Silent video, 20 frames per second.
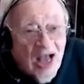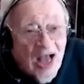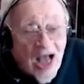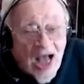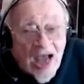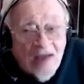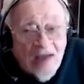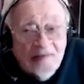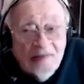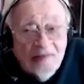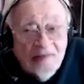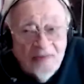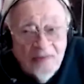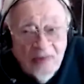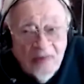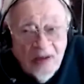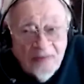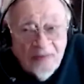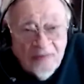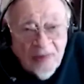I
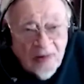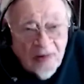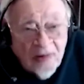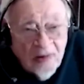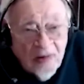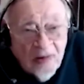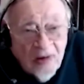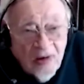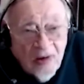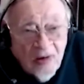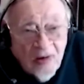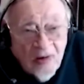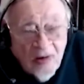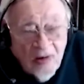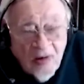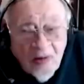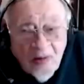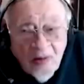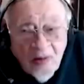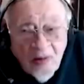remember
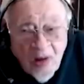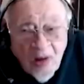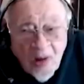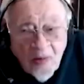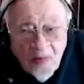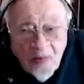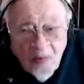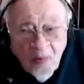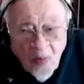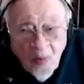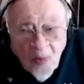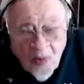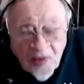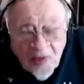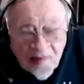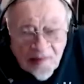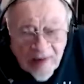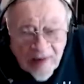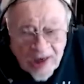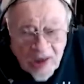the
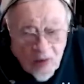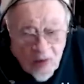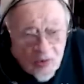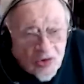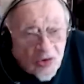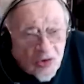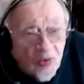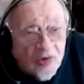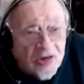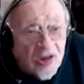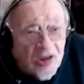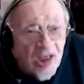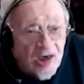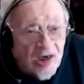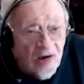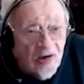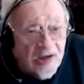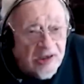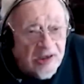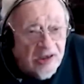radio was always on in
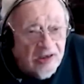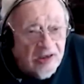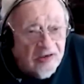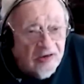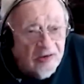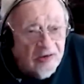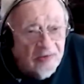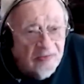our kitchen.